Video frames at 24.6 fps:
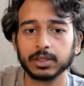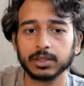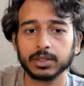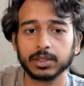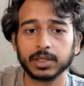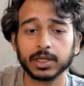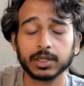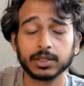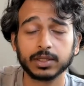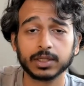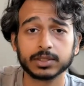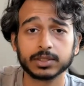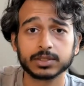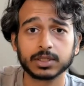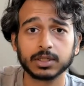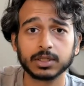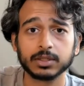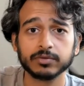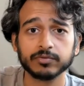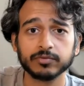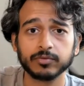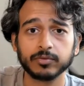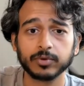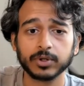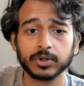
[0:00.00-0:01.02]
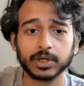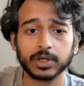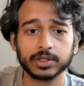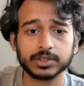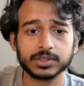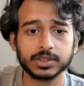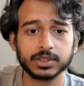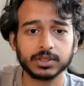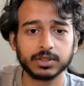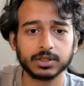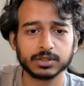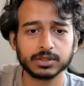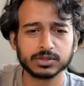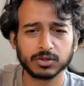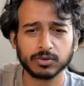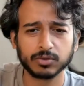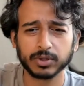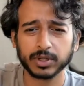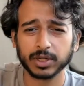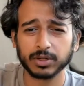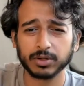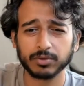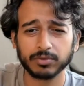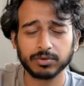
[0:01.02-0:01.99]
yeah, that's kind of where I see things
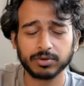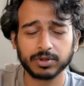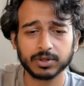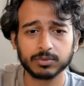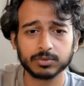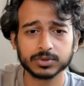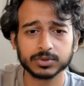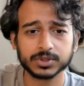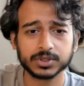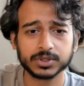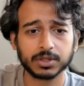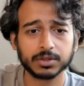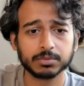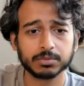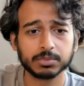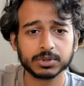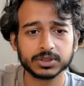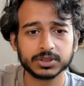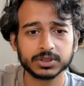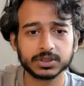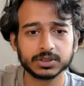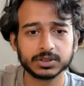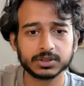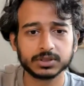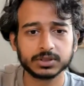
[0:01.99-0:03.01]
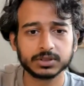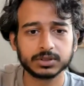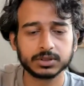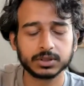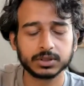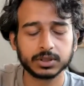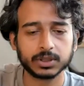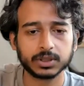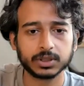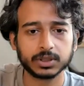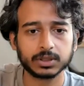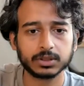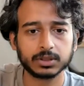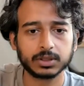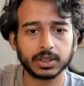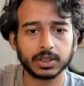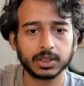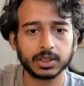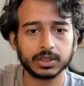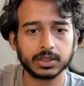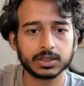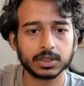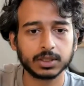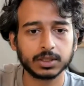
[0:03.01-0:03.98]
going. I don't think we'll sell the business
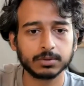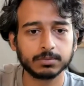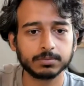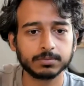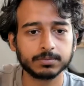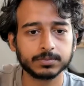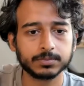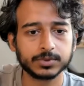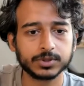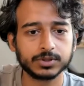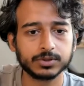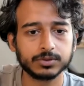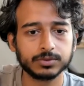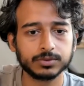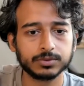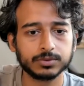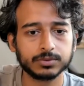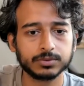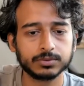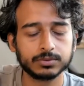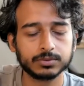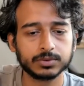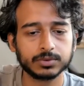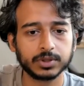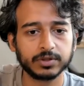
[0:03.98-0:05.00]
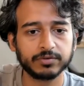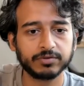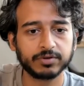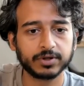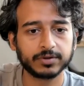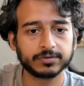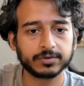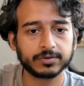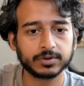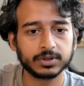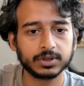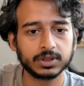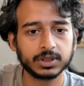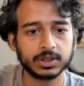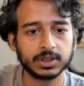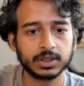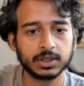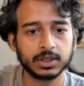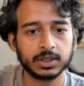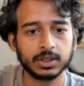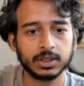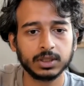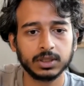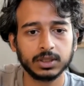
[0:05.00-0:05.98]
anytime soon, if ever.
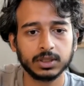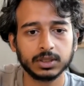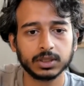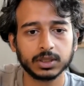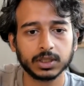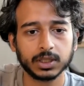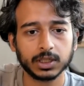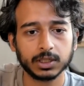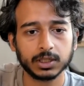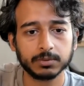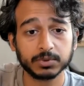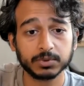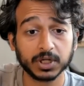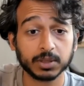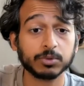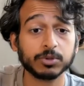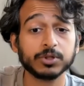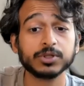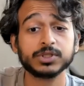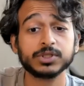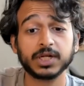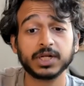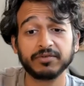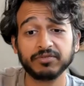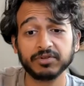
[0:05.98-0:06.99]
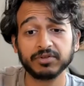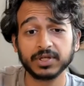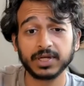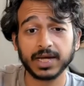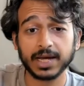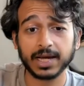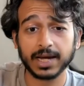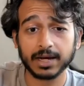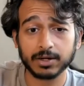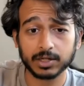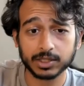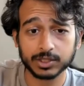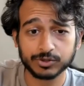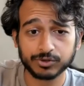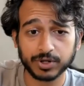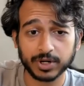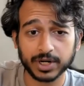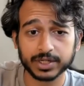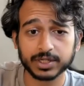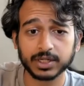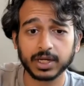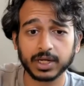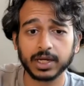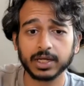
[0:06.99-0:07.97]
Gumroad is definitely
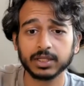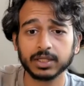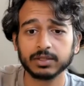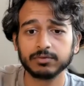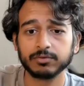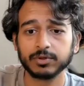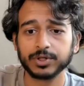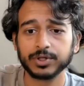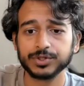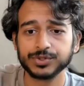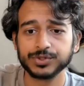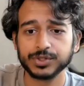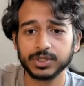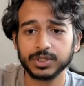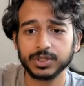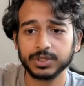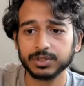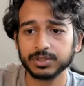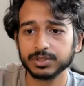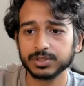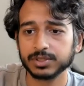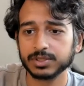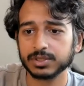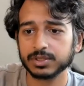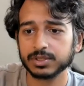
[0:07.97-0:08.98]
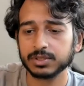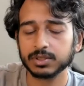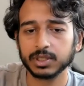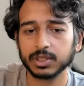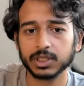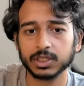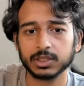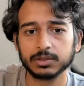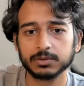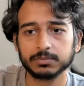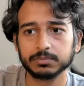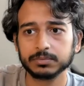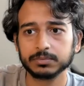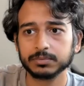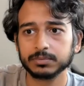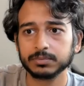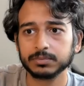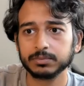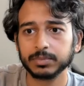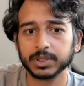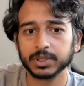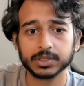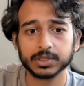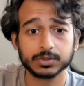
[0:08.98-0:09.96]
attracting A-level engineers
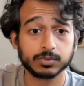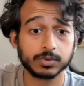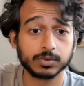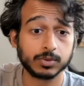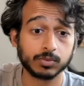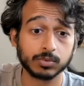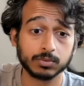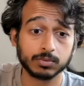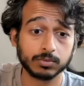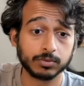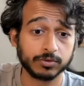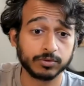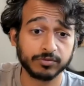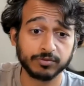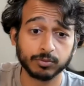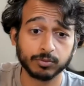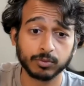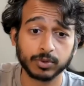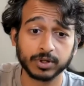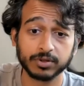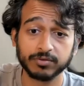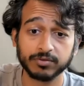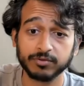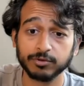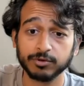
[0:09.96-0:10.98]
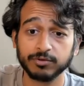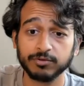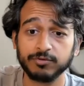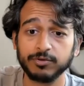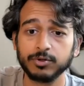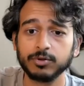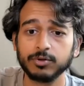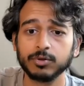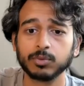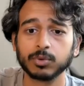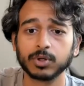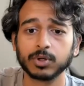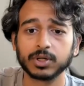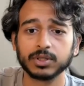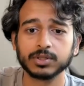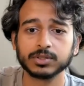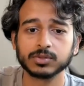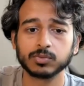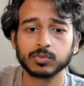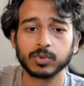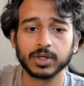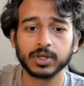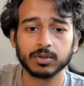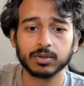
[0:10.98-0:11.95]
because we're one of the very few to work in
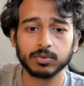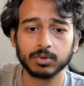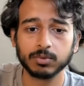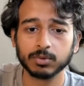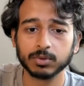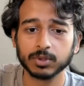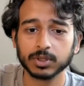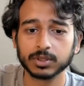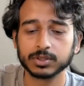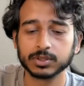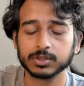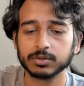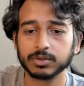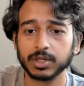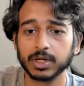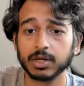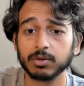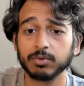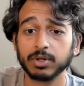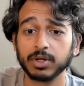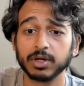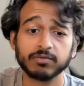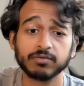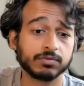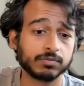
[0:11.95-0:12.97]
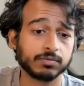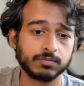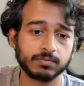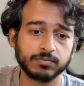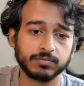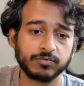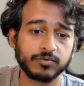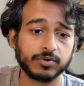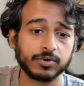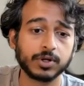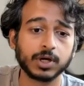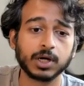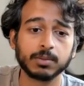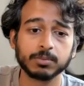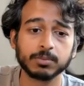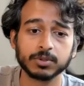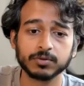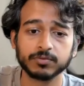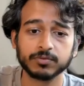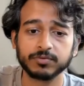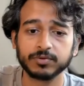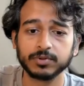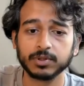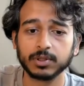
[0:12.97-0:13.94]
this way that we work. So yeah, we have
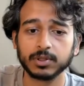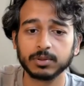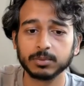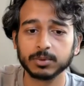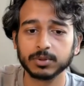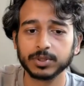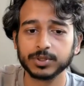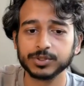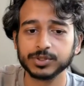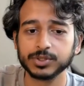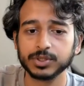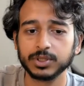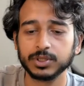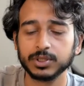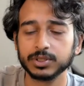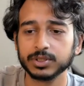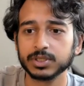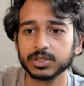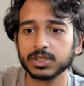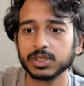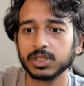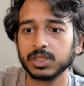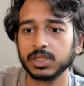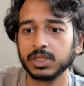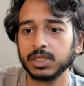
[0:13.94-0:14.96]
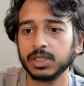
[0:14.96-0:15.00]
phenomenal engineers